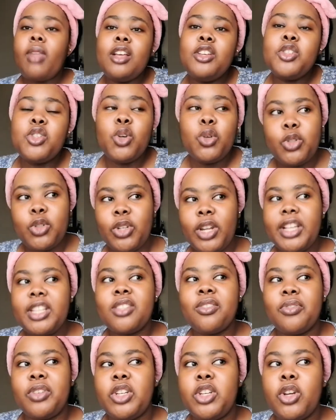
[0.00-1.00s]
So
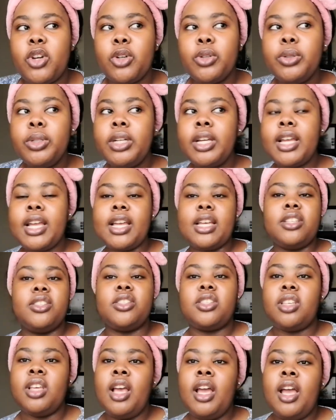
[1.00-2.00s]
today's video
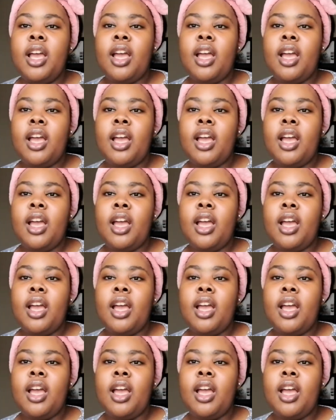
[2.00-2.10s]
is,